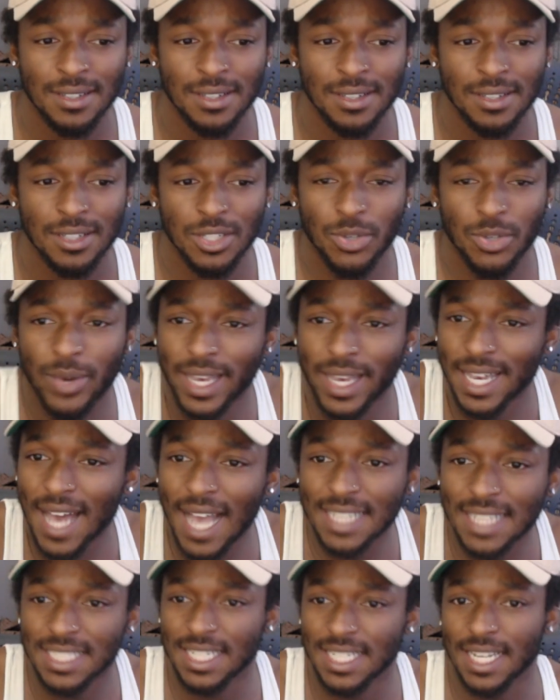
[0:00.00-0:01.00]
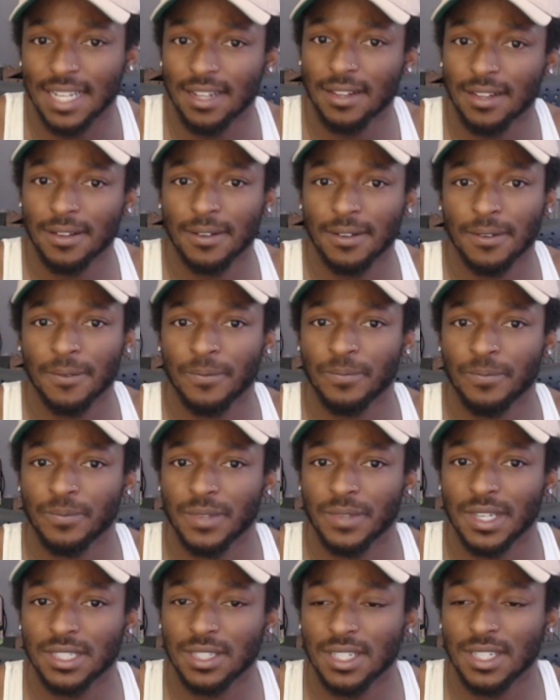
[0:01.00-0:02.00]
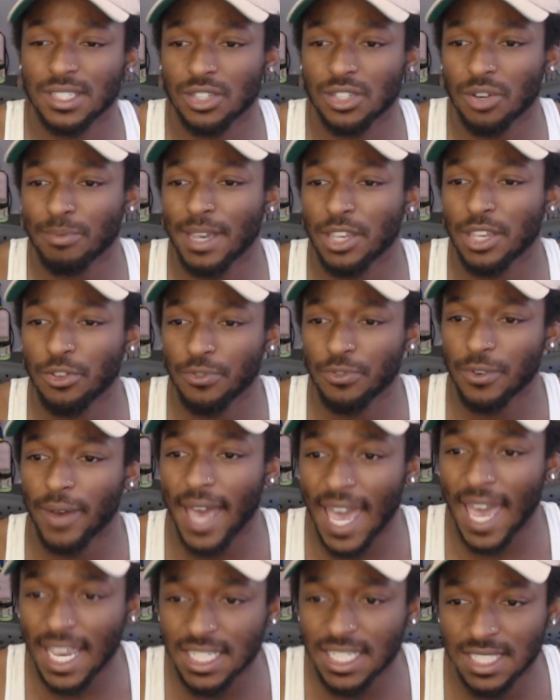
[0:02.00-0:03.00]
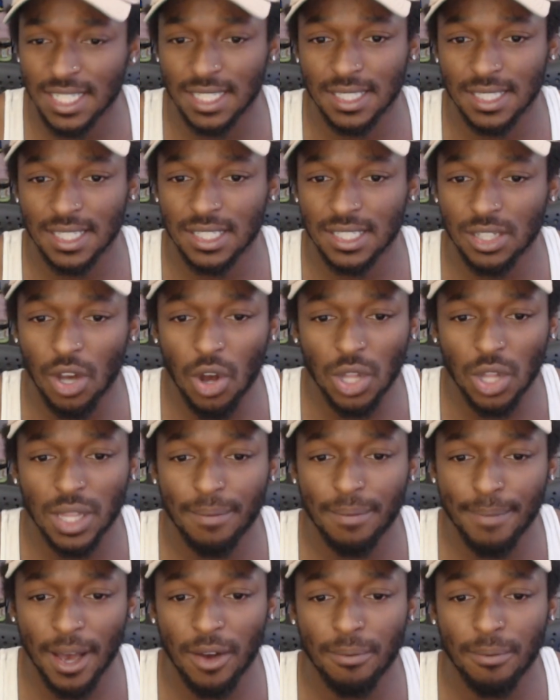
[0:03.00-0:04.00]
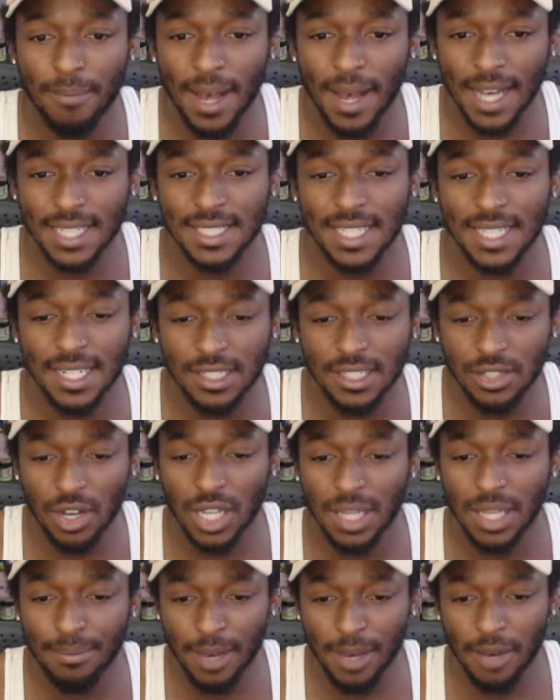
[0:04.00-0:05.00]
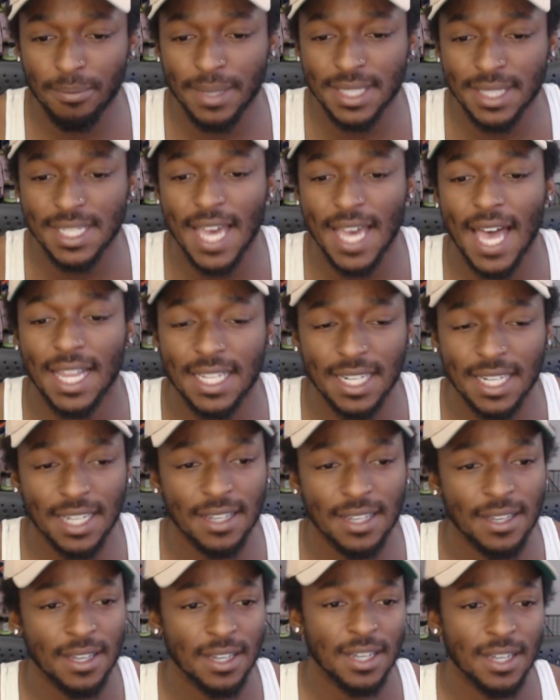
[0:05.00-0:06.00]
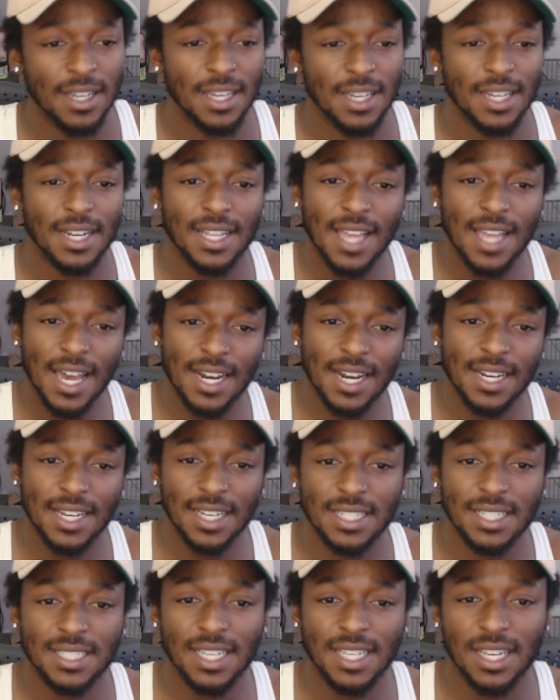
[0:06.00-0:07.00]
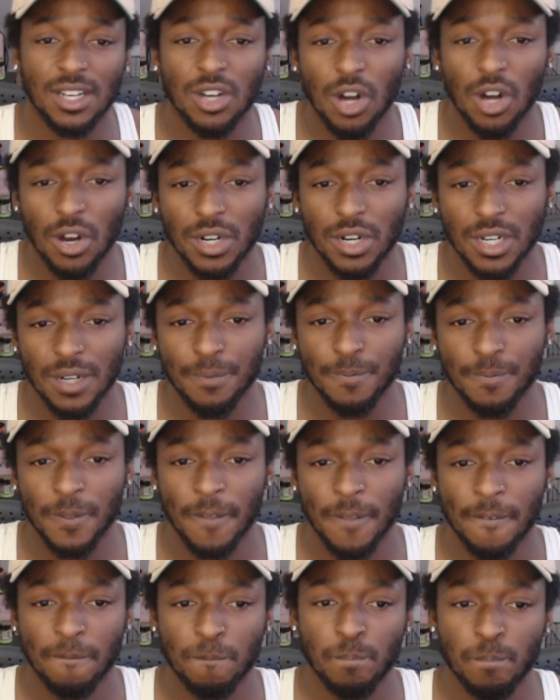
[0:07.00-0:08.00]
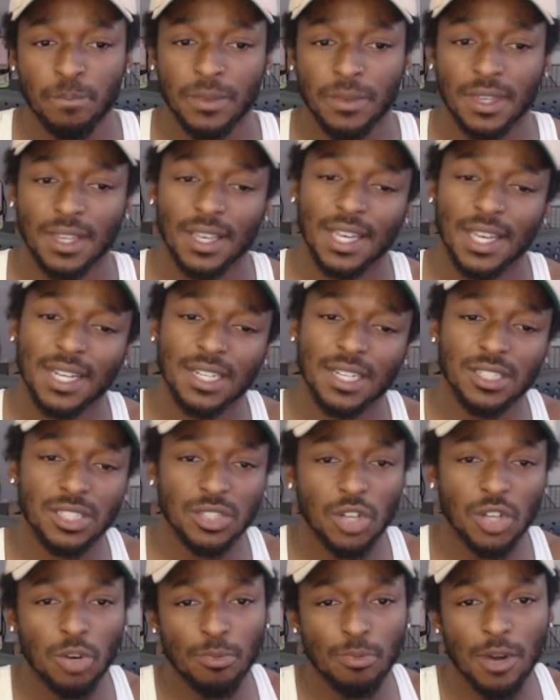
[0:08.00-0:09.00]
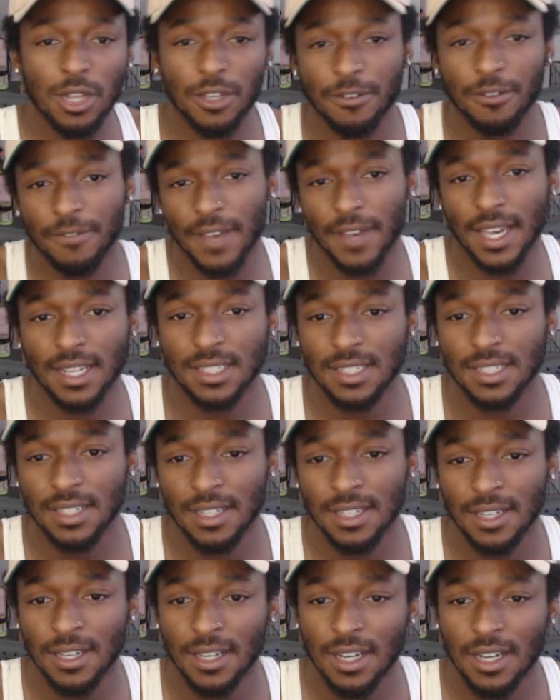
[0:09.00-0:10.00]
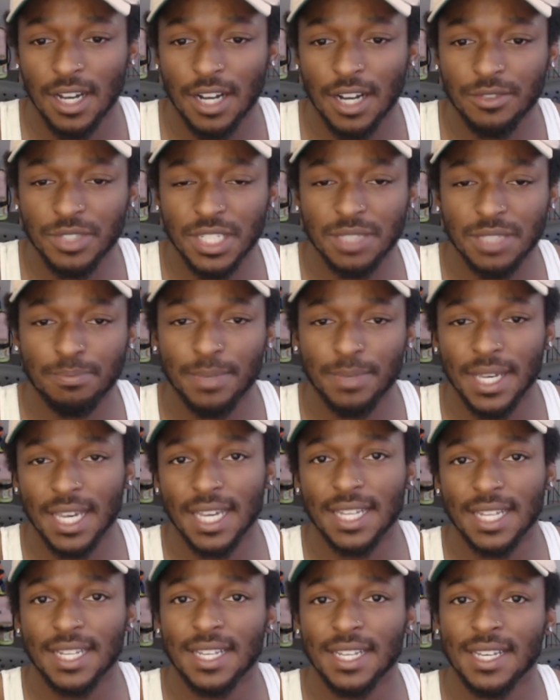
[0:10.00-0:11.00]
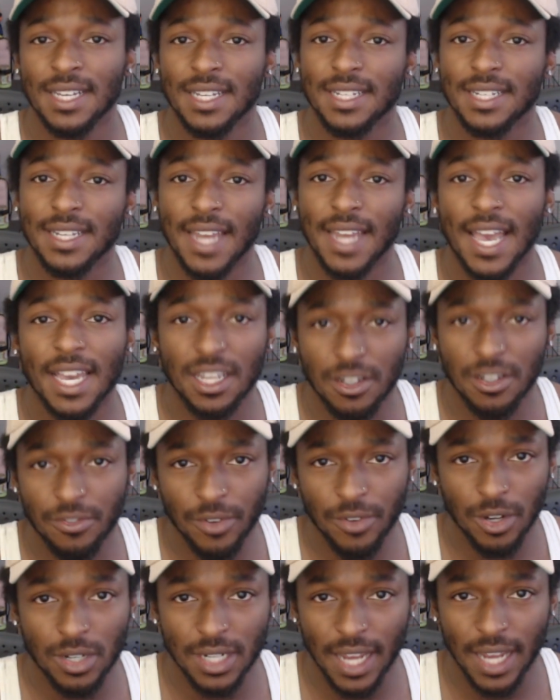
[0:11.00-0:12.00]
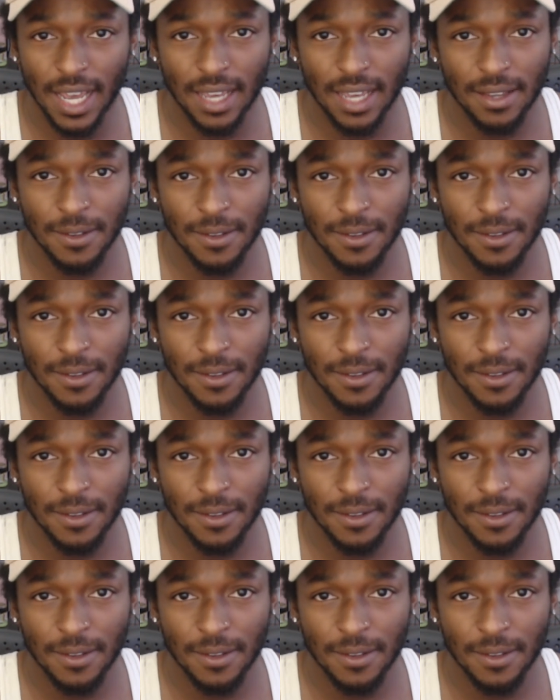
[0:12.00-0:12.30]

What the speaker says: you ain't got shit. It's going to make you feel anxious. It's all about mindset. It's all about mentality. And a lot of niggas get caught up in the snowball effect of just being negative all day.